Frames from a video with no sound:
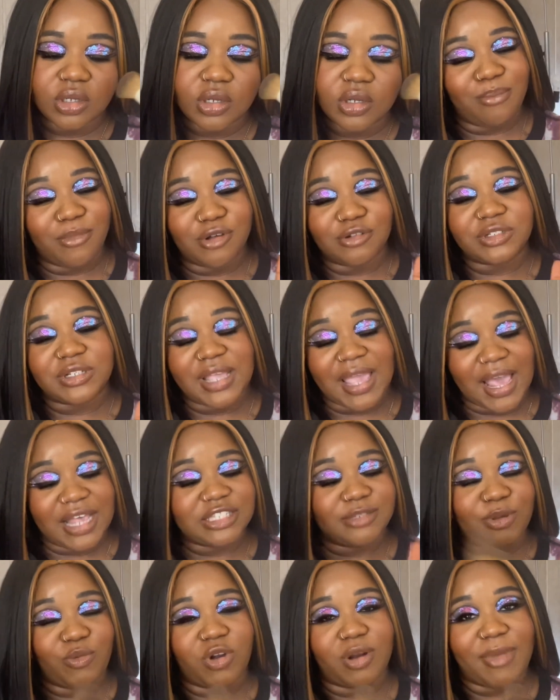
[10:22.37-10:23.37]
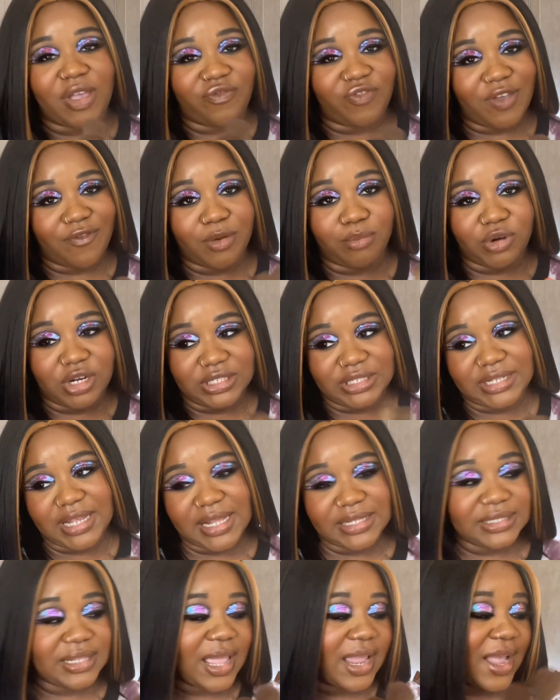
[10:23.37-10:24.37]
It has to be one of my favorite brush
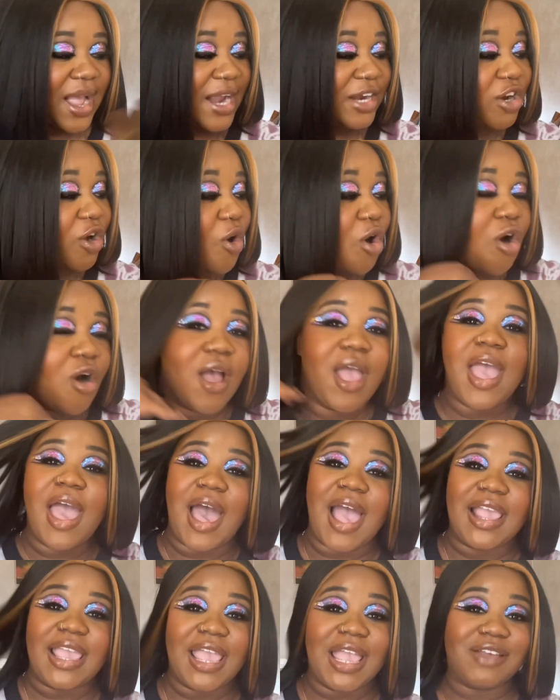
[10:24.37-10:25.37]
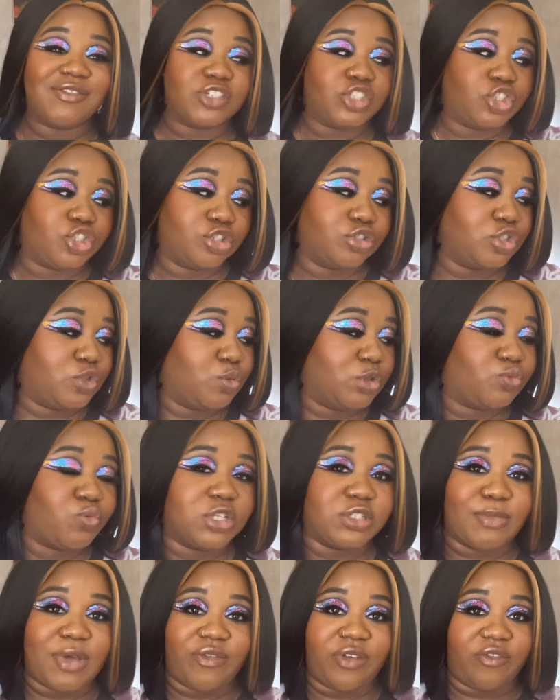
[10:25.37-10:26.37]
sets. Like, I know I can't even choose which
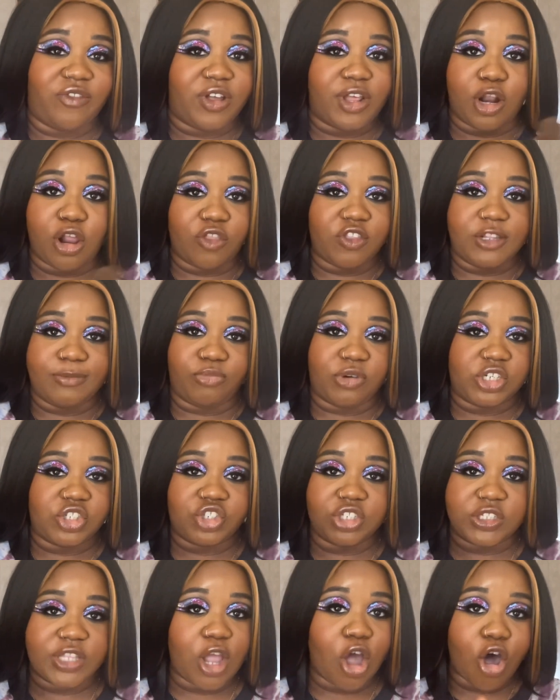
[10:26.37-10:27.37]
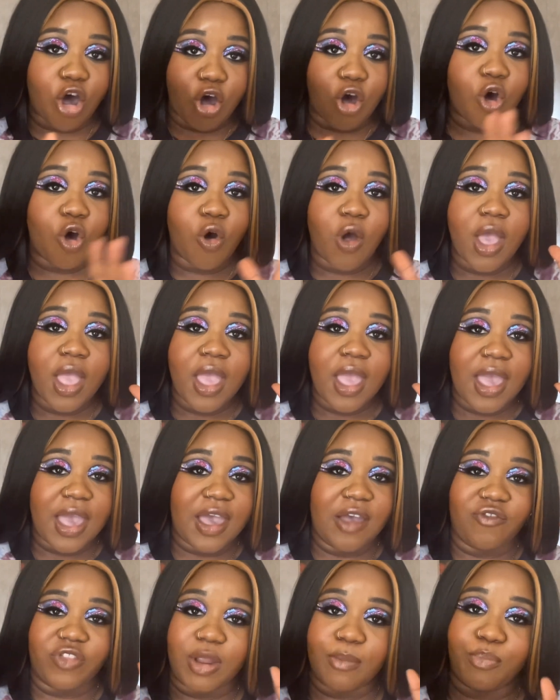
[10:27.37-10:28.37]
one's my favorite out of all these brushes. They all
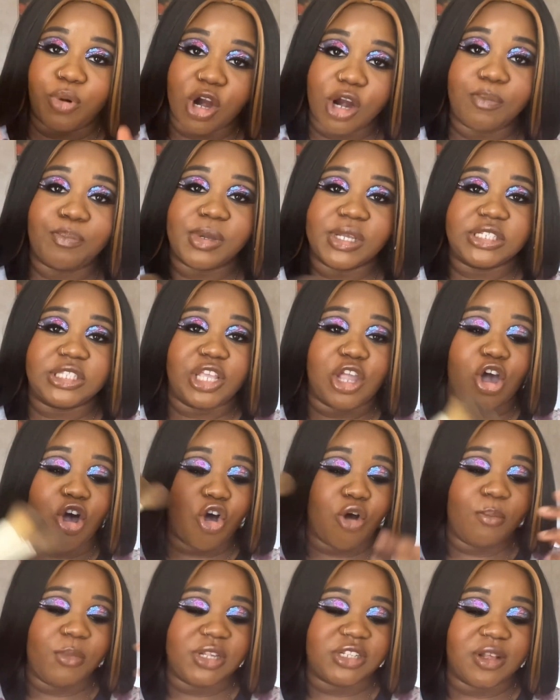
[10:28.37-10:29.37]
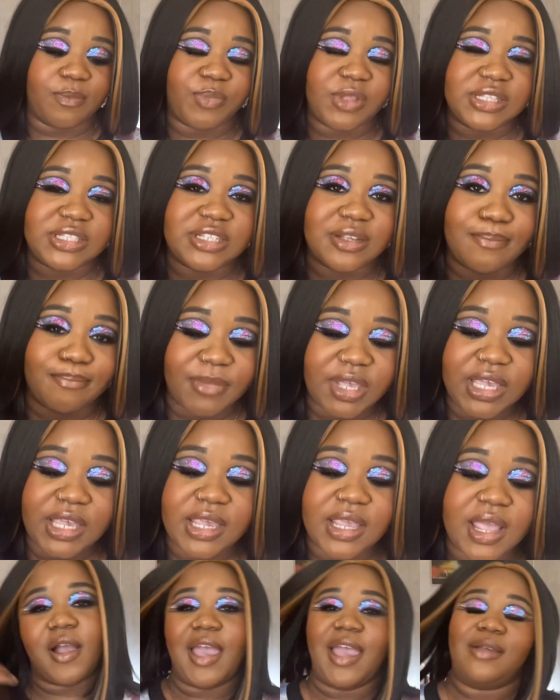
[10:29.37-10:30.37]
have their purpose. They all mean something to
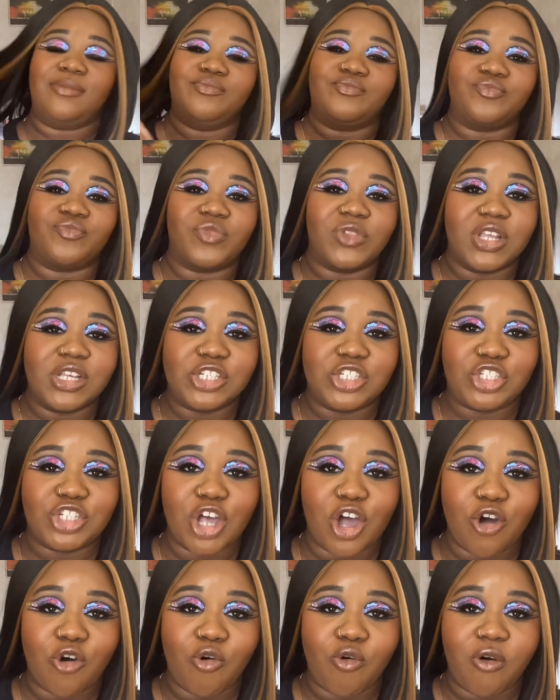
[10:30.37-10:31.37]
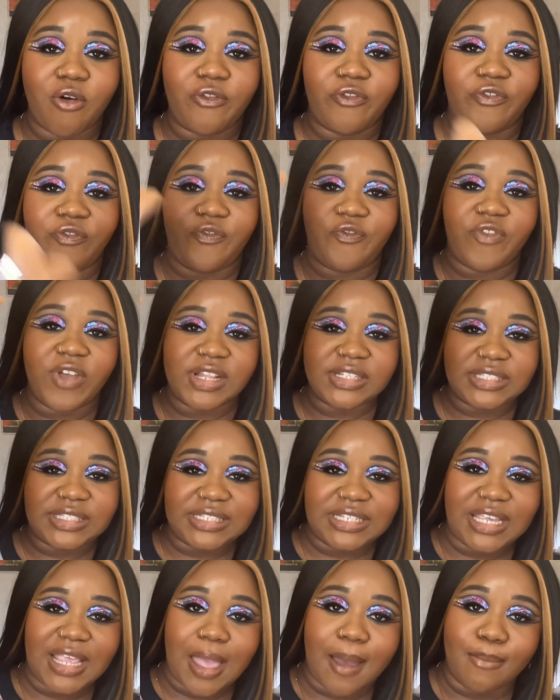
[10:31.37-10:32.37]
me. Okay, so
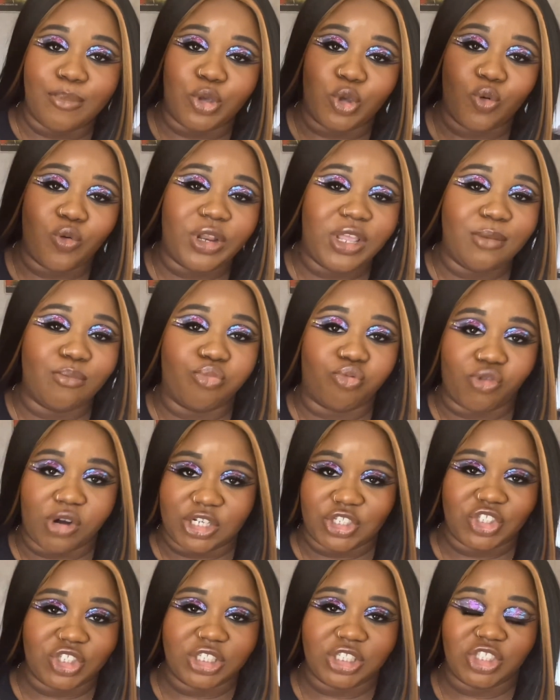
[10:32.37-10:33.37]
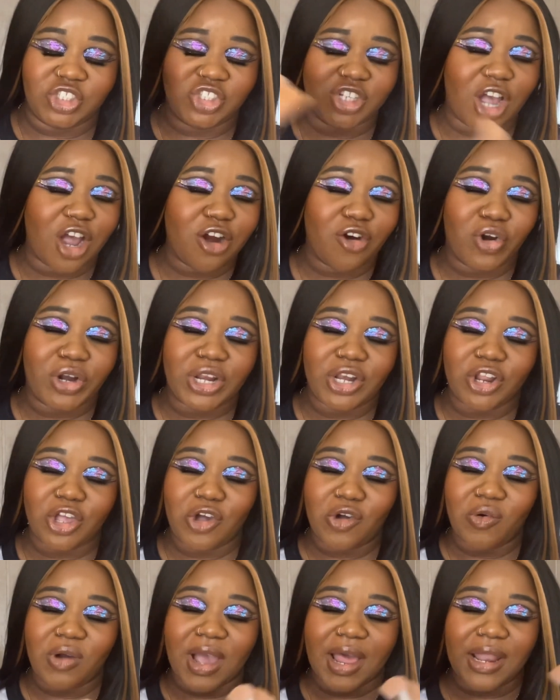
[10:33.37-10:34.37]
Fenty beauty brushes. Y'all already
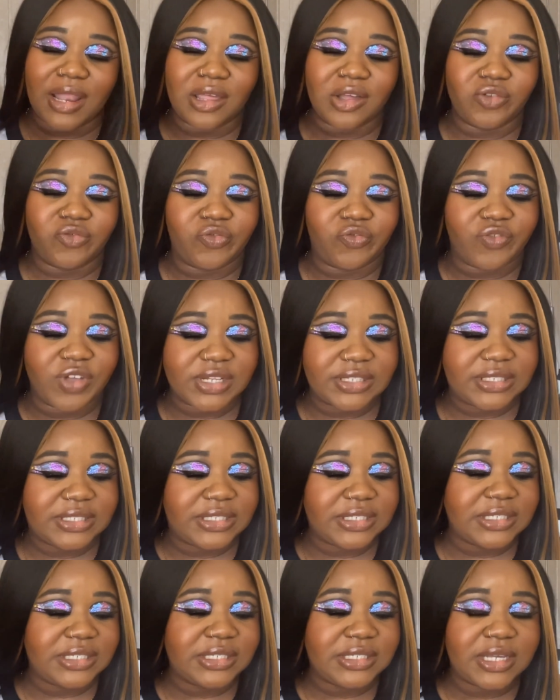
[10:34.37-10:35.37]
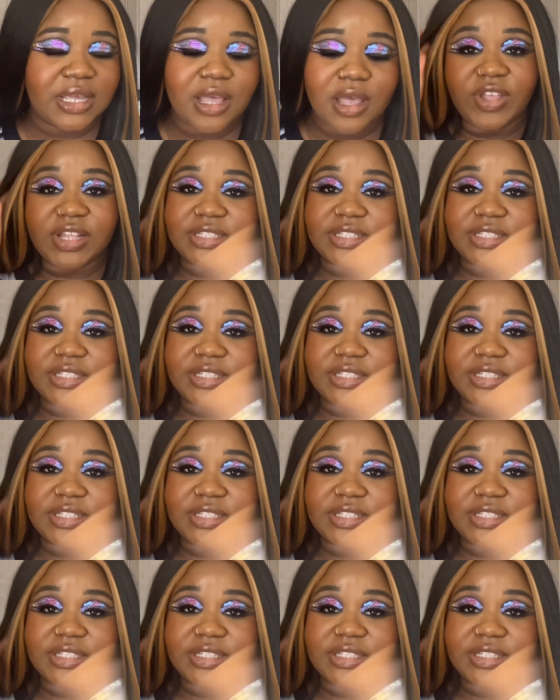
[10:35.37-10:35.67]
know I love Fenty.